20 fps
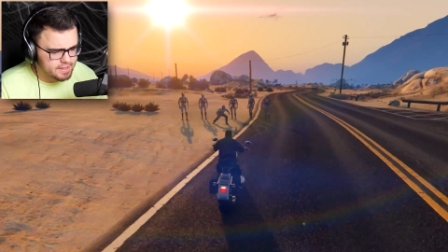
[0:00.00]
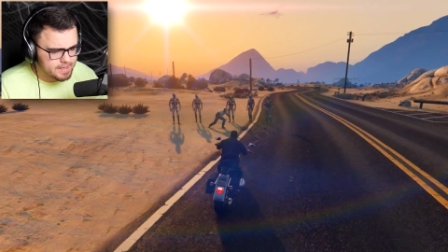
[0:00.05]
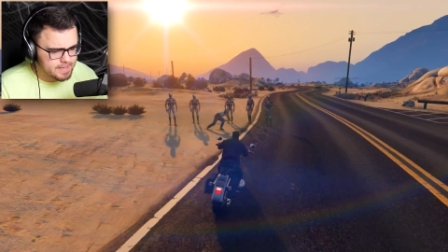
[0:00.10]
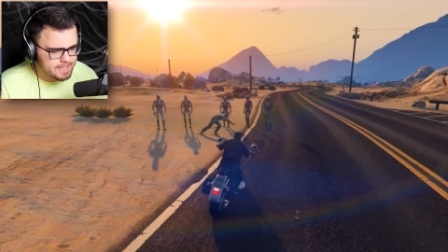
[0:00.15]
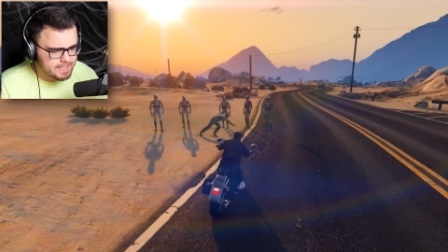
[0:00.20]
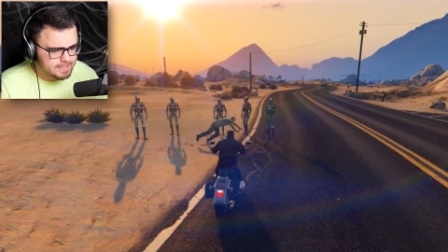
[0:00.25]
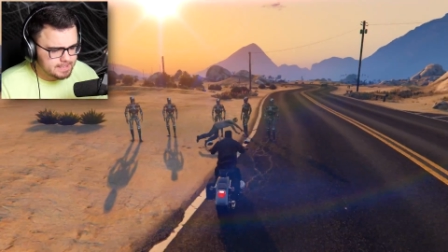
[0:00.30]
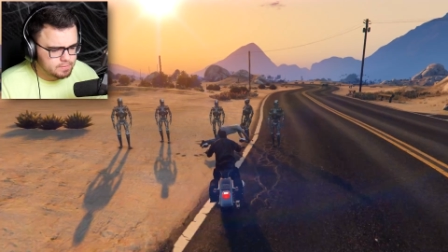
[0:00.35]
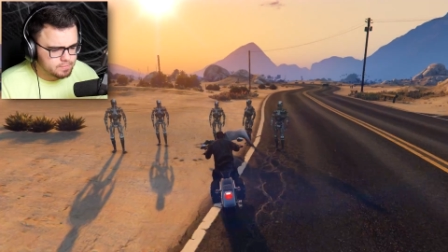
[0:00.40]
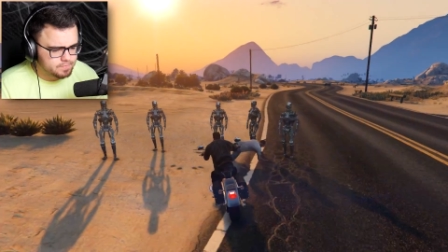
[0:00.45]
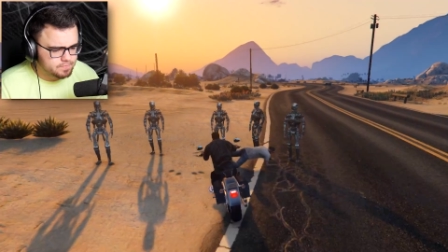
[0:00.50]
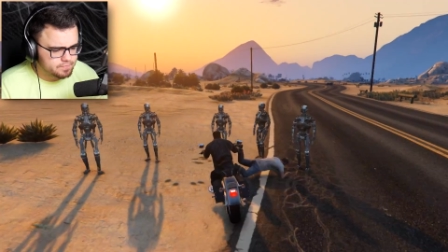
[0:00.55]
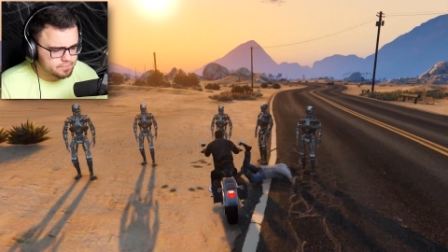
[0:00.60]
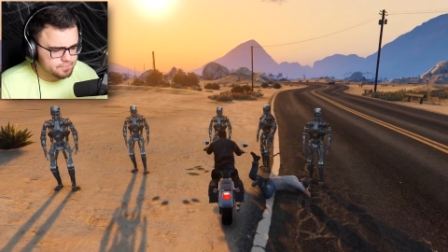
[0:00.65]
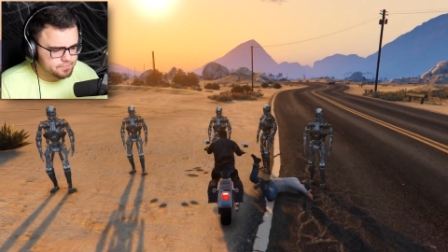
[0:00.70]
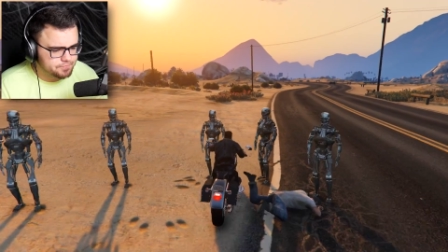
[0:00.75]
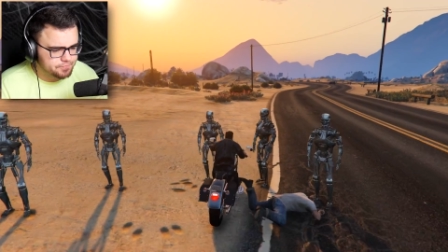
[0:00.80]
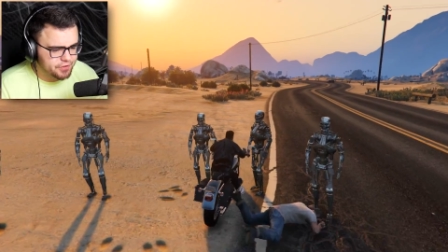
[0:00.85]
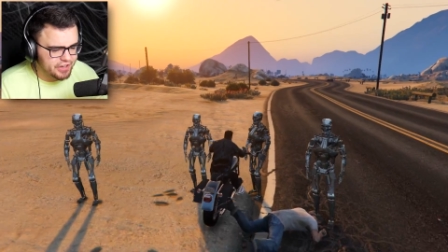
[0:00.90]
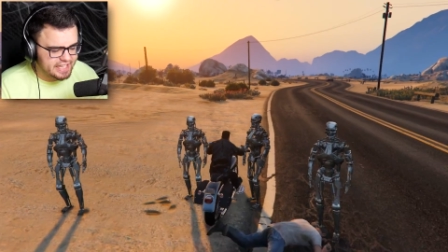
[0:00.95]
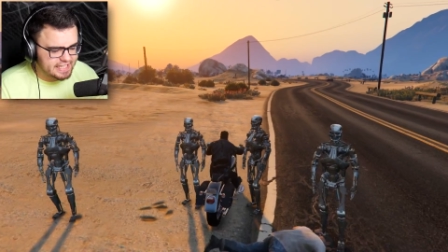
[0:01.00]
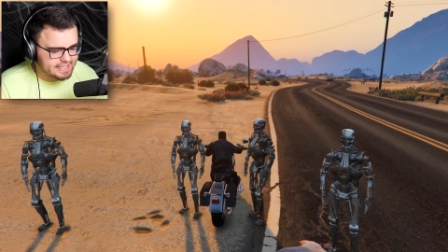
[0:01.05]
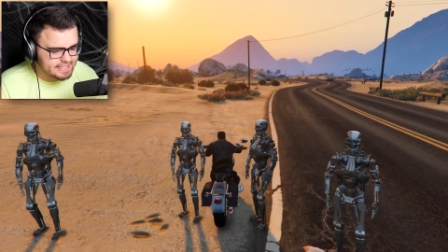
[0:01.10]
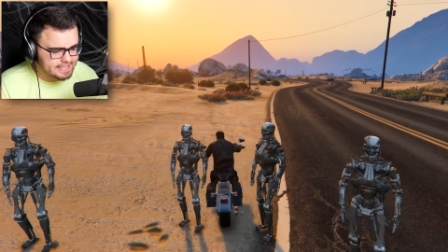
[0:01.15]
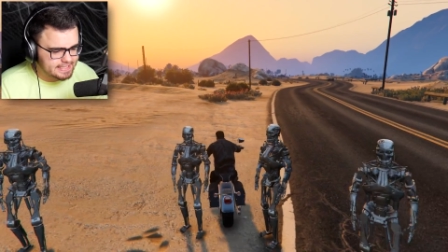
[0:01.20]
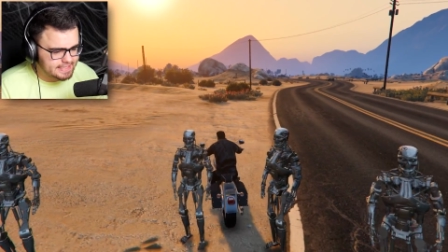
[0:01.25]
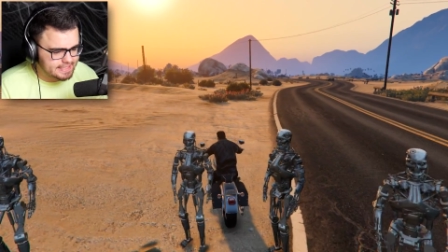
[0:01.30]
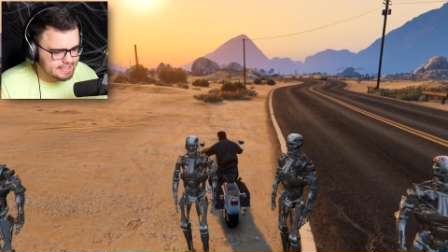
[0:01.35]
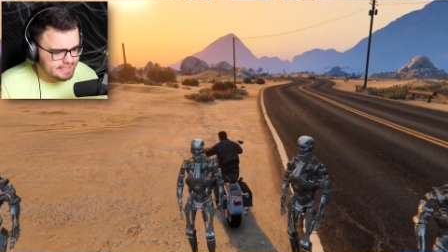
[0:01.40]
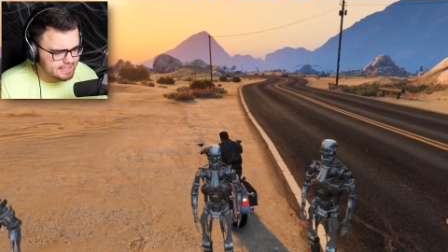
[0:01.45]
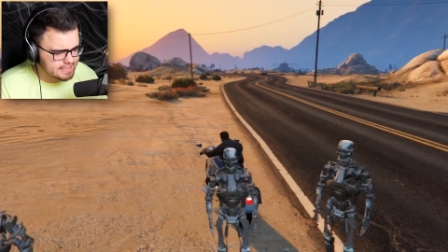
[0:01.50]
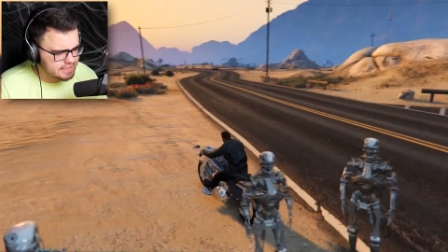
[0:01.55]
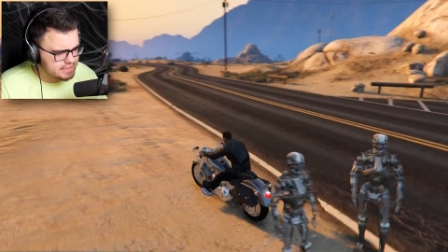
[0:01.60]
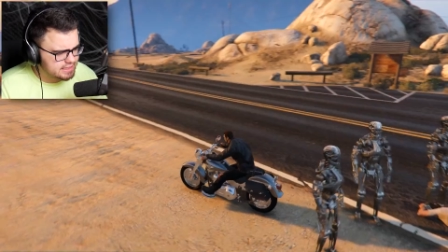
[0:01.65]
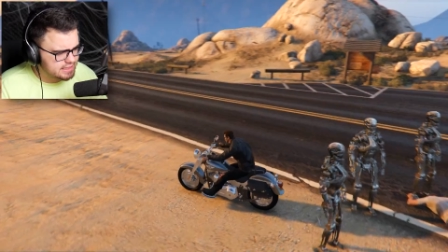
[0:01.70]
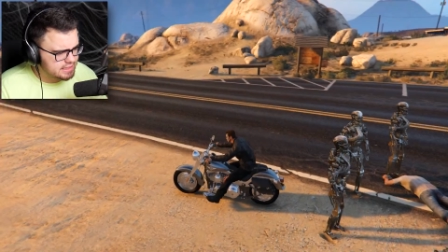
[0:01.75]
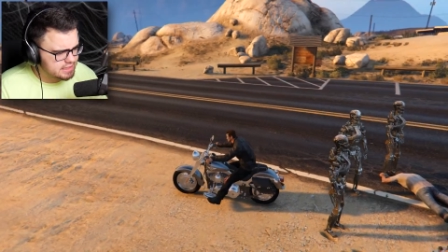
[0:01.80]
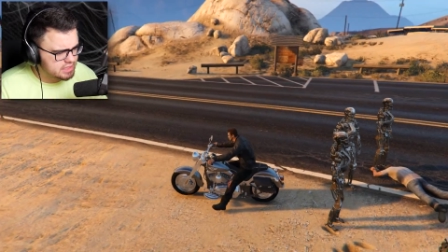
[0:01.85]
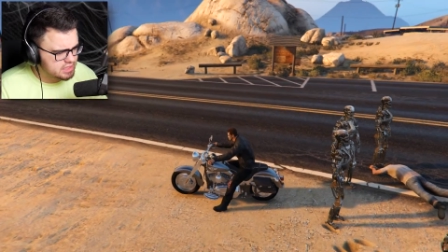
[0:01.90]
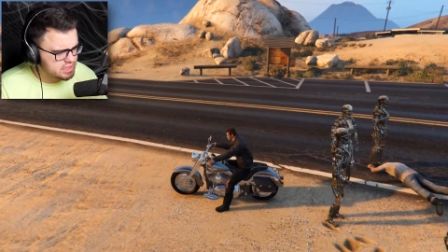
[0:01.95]
Oh
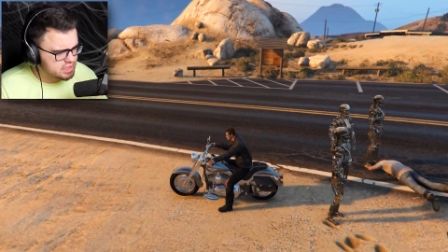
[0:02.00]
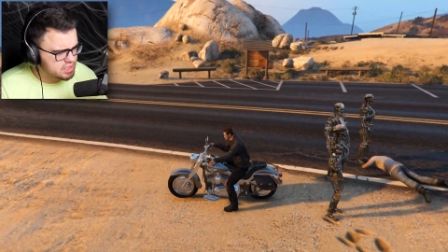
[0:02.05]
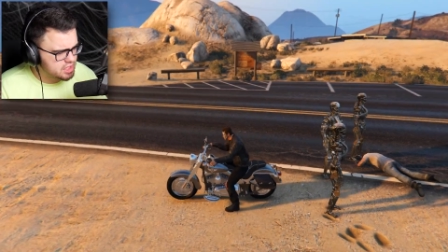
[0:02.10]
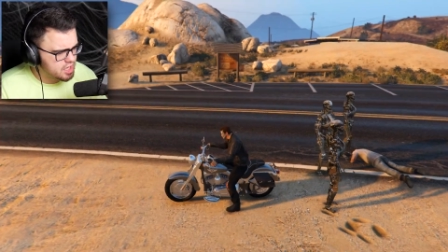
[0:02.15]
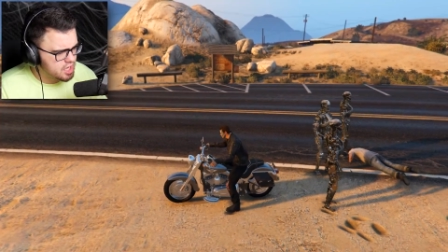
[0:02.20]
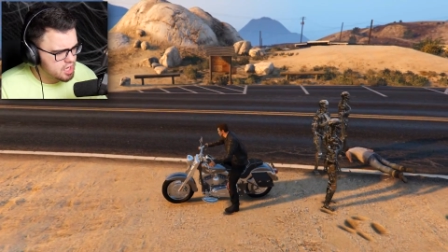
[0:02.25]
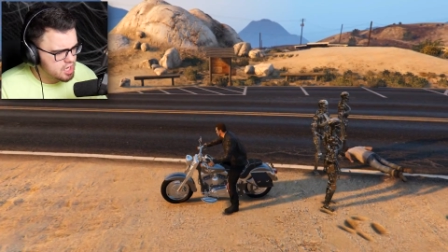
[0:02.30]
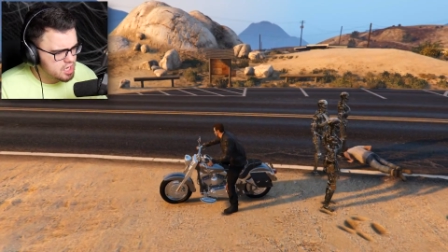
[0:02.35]
fix!